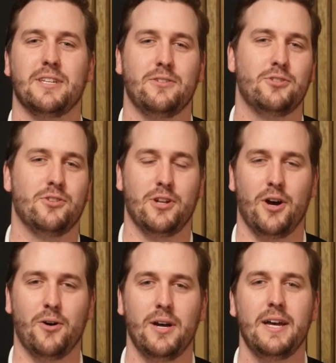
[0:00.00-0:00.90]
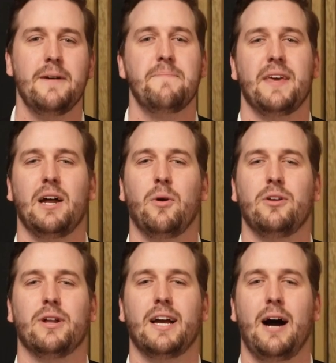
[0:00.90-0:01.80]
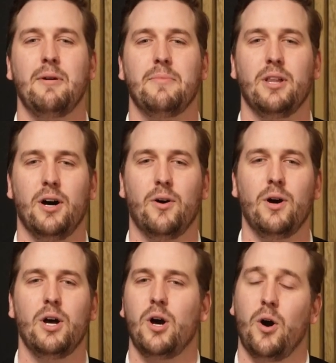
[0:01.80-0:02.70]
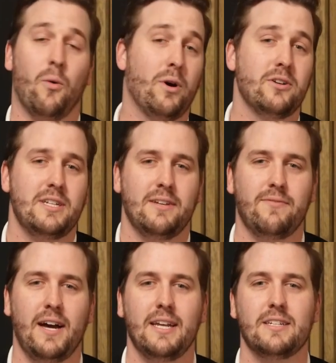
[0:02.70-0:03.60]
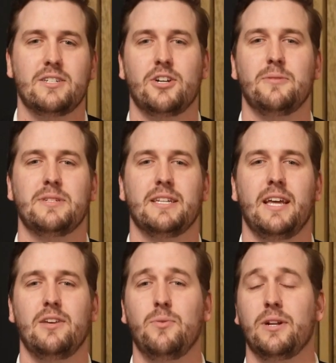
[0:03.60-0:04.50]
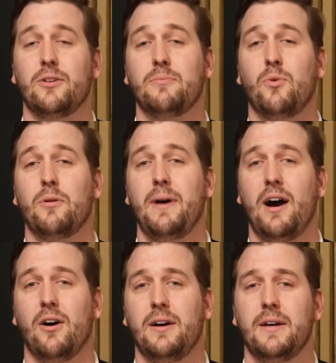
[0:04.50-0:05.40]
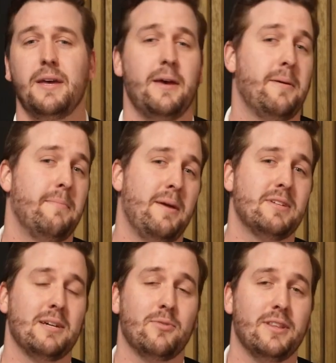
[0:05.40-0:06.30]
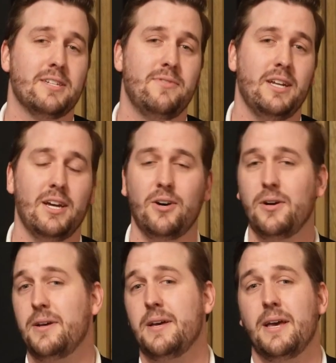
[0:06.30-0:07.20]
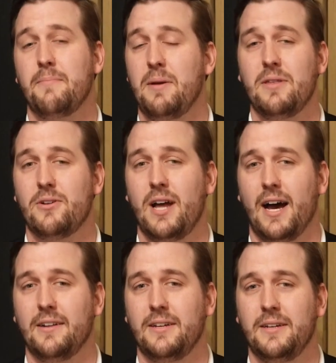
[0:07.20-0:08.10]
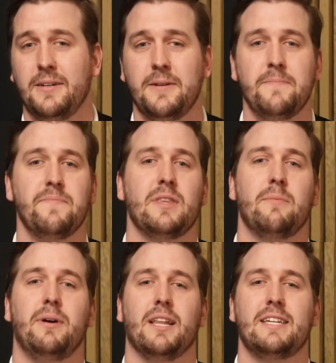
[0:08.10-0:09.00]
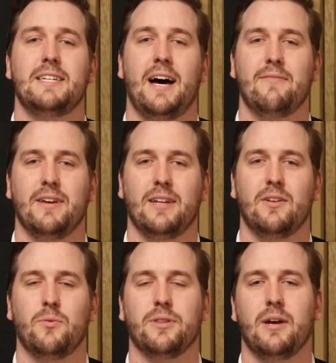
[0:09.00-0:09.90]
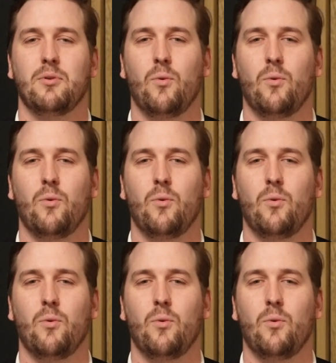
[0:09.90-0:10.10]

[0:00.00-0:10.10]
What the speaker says: that you should know, and I want you to comment below what are 10 finance terms that you want to learn more about. Maybe some are in this video, maybe they're not. But let's dive in with number